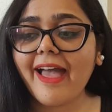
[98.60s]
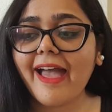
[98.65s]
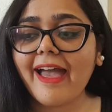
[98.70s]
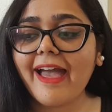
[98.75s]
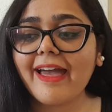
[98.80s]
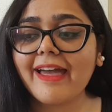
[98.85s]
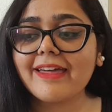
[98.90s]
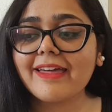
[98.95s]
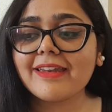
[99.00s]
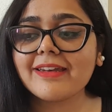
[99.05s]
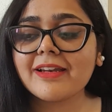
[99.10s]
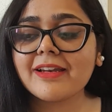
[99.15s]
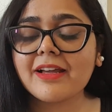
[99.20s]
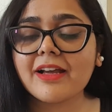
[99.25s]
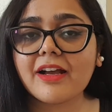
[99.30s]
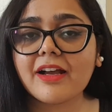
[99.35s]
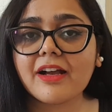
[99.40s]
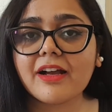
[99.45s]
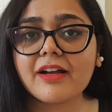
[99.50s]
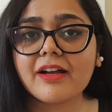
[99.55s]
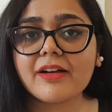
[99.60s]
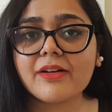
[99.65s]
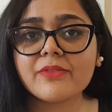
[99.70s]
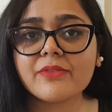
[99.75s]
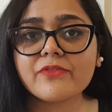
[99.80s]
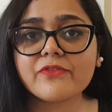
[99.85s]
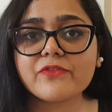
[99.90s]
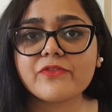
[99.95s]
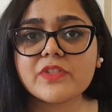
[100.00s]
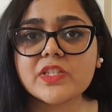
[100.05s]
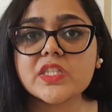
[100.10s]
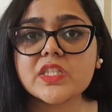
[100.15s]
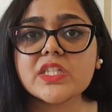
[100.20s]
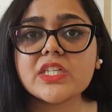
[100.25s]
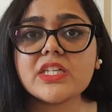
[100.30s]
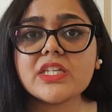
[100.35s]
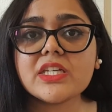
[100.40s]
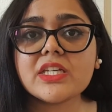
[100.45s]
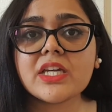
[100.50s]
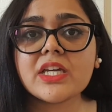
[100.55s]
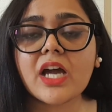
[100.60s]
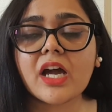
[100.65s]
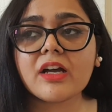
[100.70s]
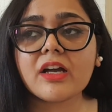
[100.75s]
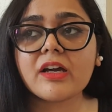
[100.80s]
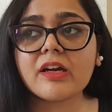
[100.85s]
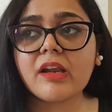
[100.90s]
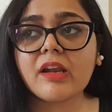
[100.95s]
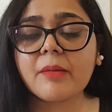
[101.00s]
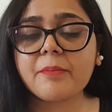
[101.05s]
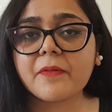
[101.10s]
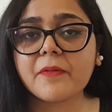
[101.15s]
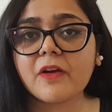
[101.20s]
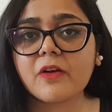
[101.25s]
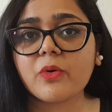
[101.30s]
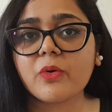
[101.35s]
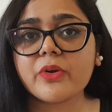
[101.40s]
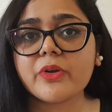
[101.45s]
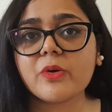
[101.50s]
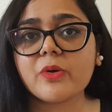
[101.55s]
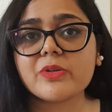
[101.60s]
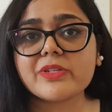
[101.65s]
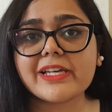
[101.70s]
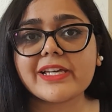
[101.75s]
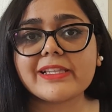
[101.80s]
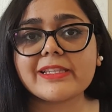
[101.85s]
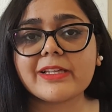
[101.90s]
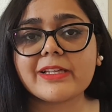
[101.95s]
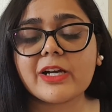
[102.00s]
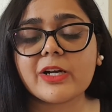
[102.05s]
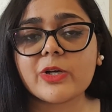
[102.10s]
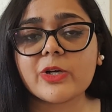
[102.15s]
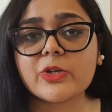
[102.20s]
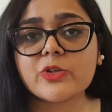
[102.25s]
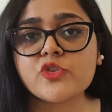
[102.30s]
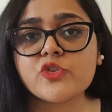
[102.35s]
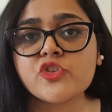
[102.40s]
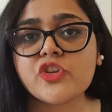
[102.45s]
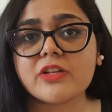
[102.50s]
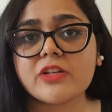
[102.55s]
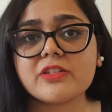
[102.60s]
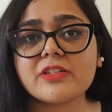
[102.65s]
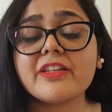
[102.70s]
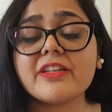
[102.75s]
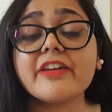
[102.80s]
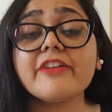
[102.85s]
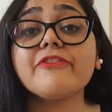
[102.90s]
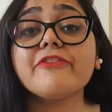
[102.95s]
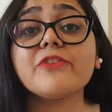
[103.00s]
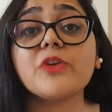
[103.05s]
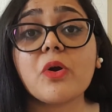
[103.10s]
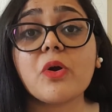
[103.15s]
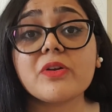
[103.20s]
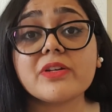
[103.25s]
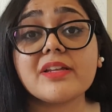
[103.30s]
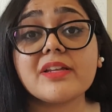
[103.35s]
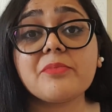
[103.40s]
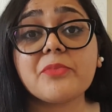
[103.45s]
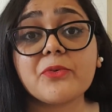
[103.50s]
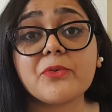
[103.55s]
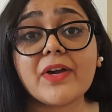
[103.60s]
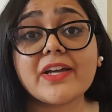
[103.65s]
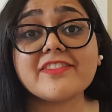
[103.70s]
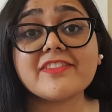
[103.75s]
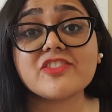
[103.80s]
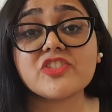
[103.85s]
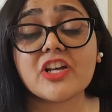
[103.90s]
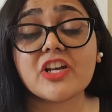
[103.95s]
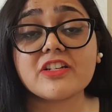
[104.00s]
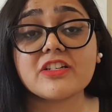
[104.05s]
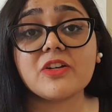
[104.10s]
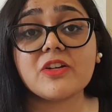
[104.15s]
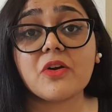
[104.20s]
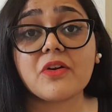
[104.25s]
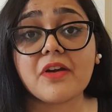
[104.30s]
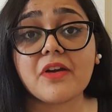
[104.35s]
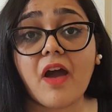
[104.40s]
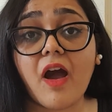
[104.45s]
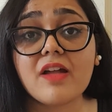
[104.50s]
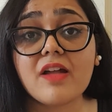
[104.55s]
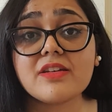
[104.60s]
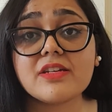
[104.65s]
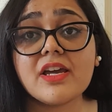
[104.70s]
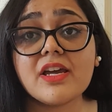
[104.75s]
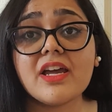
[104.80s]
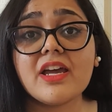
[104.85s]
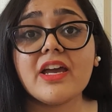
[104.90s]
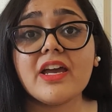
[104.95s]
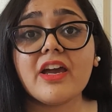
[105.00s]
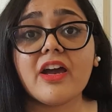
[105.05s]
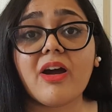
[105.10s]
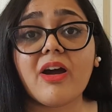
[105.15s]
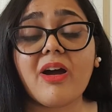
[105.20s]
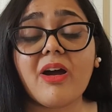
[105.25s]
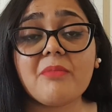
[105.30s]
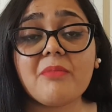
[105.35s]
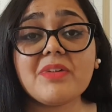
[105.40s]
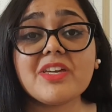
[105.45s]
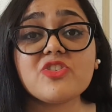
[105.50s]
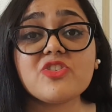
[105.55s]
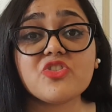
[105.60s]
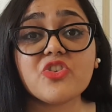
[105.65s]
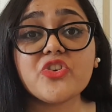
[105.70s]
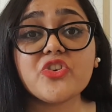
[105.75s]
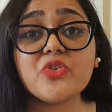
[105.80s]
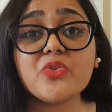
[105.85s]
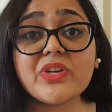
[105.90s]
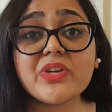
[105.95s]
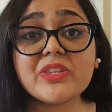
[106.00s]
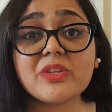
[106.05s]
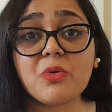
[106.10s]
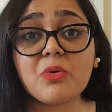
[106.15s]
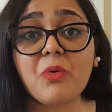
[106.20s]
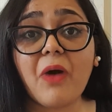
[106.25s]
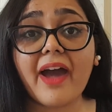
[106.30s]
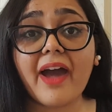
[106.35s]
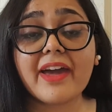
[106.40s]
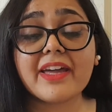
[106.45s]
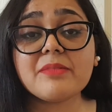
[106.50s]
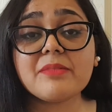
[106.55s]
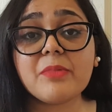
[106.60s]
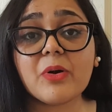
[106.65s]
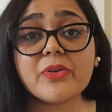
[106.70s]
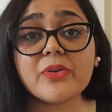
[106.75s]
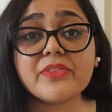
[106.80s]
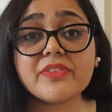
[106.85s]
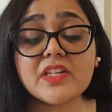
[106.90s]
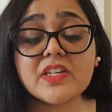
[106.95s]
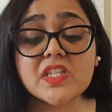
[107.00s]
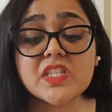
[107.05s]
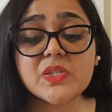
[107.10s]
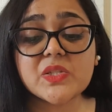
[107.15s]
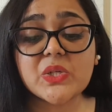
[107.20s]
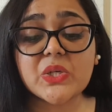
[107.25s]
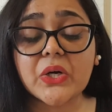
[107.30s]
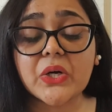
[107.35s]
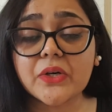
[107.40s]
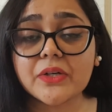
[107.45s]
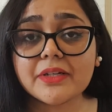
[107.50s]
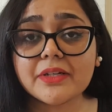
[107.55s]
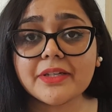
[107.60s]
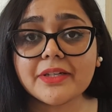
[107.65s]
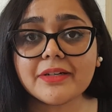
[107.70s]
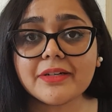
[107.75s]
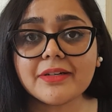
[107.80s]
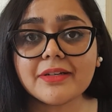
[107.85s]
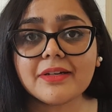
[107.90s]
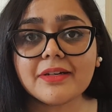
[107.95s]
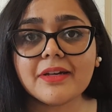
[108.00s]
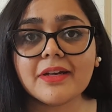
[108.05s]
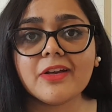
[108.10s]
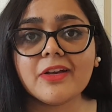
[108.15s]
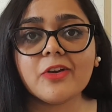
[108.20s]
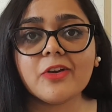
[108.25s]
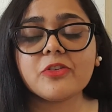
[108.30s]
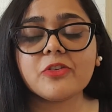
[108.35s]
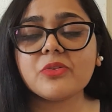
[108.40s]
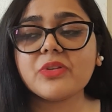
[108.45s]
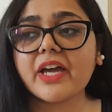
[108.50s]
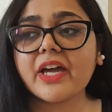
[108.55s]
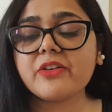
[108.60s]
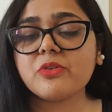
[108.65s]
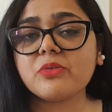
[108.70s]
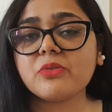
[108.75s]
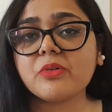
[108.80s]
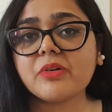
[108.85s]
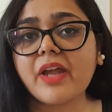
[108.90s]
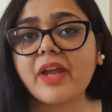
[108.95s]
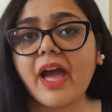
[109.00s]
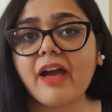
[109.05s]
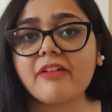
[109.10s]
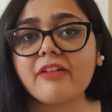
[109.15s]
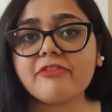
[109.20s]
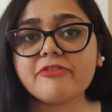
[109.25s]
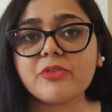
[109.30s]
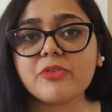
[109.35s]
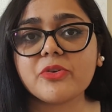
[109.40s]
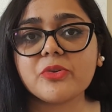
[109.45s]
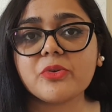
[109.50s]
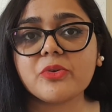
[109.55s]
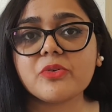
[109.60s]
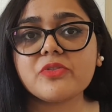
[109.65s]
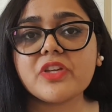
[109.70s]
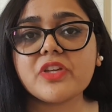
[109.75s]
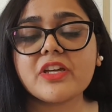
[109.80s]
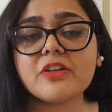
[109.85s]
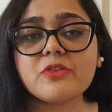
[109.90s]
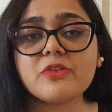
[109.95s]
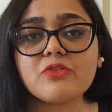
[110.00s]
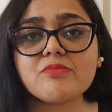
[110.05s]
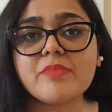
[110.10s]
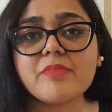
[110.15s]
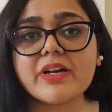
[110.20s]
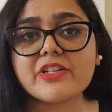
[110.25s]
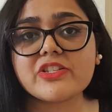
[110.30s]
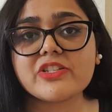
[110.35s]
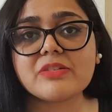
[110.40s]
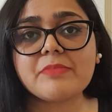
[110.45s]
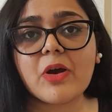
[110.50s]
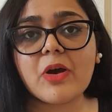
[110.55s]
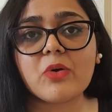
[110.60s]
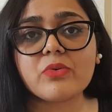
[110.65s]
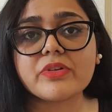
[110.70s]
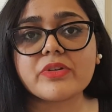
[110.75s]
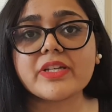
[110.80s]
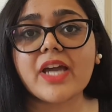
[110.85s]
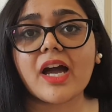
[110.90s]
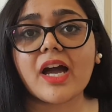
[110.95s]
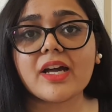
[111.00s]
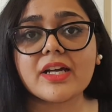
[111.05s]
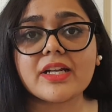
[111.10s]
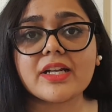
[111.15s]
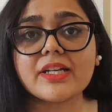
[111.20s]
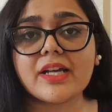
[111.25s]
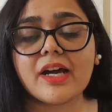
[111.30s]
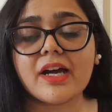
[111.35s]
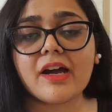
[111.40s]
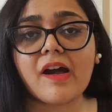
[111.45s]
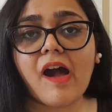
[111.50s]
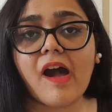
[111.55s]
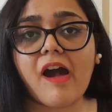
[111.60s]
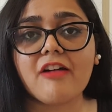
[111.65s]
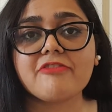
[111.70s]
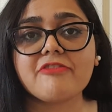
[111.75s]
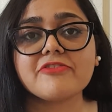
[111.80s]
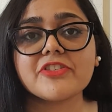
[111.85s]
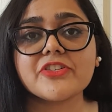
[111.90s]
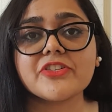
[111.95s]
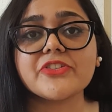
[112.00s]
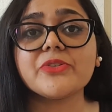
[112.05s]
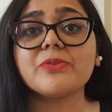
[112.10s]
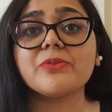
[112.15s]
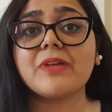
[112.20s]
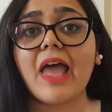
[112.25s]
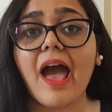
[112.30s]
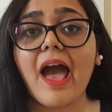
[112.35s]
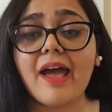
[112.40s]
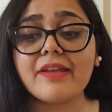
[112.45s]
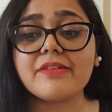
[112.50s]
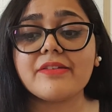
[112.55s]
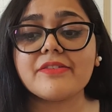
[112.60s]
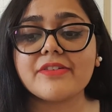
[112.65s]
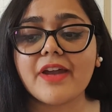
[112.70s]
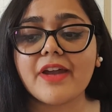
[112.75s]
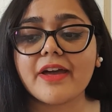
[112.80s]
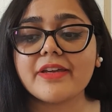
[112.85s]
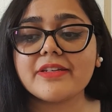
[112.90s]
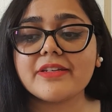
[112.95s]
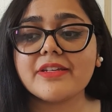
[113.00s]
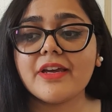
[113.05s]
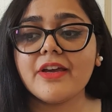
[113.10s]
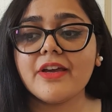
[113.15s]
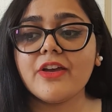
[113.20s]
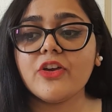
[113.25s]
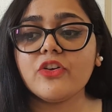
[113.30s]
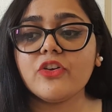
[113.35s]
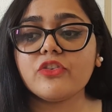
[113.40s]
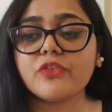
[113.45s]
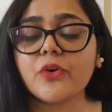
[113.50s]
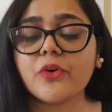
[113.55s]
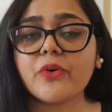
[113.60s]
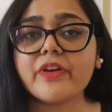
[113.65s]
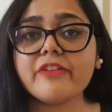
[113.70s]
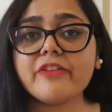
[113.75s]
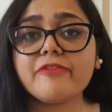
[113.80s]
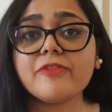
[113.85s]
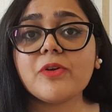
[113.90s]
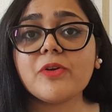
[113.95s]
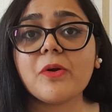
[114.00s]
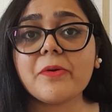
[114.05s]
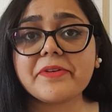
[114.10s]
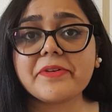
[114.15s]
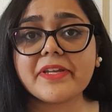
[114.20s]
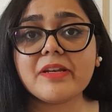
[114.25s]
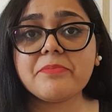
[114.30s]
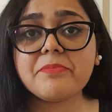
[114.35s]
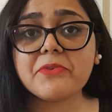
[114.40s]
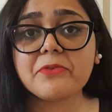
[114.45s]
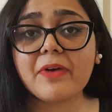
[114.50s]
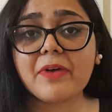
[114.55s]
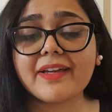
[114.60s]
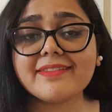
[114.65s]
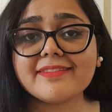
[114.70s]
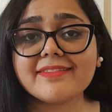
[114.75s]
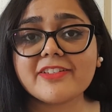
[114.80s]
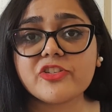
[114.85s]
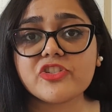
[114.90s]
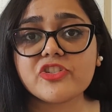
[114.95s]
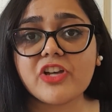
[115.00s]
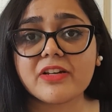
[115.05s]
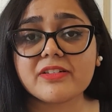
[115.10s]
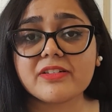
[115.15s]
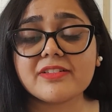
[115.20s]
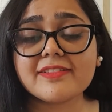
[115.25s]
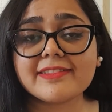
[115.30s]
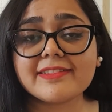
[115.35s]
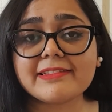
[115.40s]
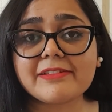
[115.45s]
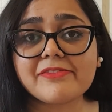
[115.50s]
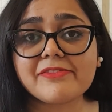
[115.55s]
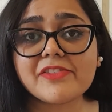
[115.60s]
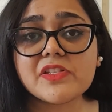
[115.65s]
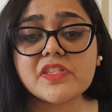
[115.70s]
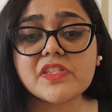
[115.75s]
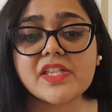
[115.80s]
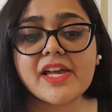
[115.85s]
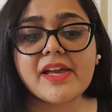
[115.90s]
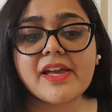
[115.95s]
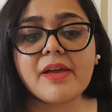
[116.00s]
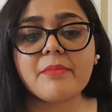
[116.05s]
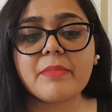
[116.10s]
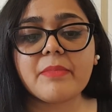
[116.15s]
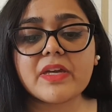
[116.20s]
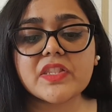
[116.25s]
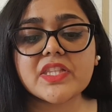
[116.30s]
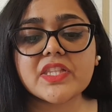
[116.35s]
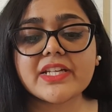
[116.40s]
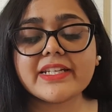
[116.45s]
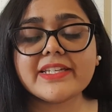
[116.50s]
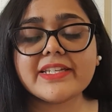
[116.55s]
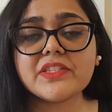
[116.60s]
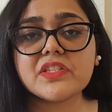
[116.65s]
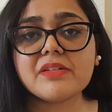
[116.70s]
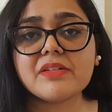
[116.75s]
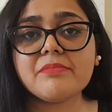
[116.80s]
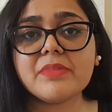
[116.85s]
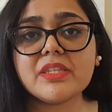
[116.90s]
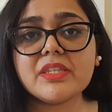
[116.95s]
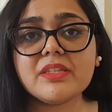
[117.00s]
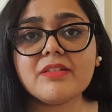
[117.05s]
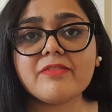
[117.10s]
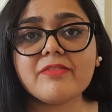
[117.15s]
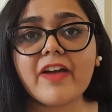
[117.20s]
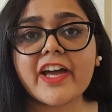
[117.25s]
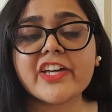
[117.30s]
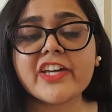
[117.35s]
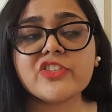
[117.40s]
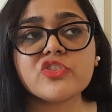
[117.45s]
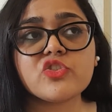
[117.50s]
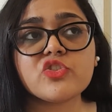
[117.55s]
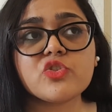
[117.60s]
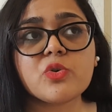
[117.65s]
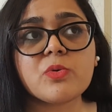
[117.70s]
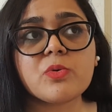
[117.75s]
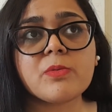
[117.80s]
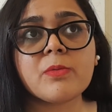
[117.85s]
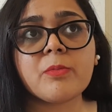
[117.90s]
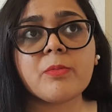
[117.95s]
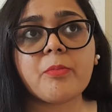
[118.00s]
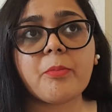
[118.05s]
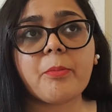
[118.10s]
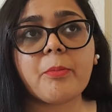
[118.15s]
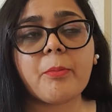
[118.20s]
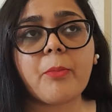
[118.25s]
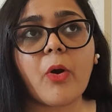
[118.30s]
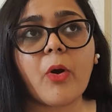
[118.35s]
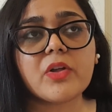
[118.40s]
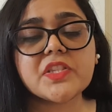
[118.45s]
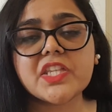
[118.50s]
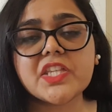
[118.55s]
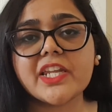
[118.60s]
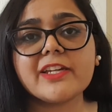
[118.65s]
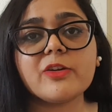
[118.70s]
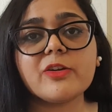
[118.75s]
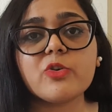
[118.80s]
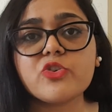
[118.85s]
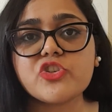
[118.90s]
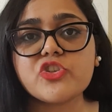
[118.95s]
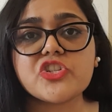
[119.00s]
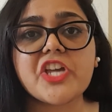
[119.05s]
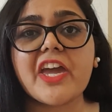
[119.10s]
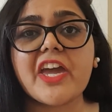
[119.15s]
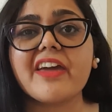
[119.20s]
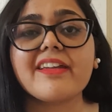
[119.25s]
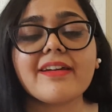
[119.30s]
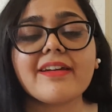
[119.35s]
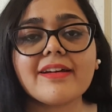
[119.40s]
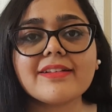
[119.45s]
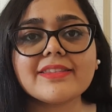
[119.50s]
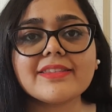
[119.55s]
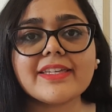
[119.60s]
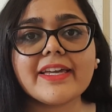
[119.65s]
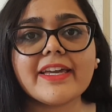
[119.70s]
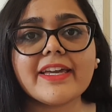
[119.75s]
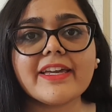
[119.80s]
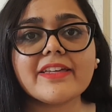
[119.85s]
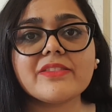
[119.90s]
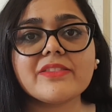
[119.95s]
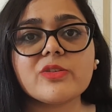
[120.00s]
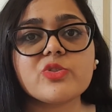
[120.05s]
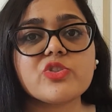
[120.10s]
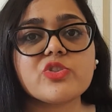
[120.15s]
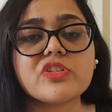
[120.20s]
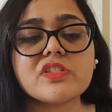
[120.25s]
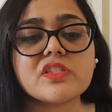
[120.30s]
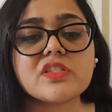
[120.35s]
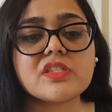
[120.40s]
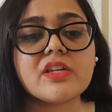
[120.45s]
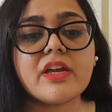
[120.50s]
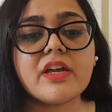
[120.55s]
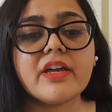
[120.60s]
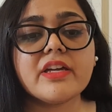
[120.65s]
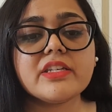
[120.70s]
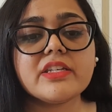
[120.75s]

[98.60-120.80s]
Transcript: and see agar aapka koi hotel ka shuttle, if your hotel provides shuttle or not. Make sure you inquire about this earlier so that you don't have to, you know, think too much about kya karna after you land, right? So if your hotel provides a shuttle service, basically it's a minivan jo bahut sare log share karte hain and it just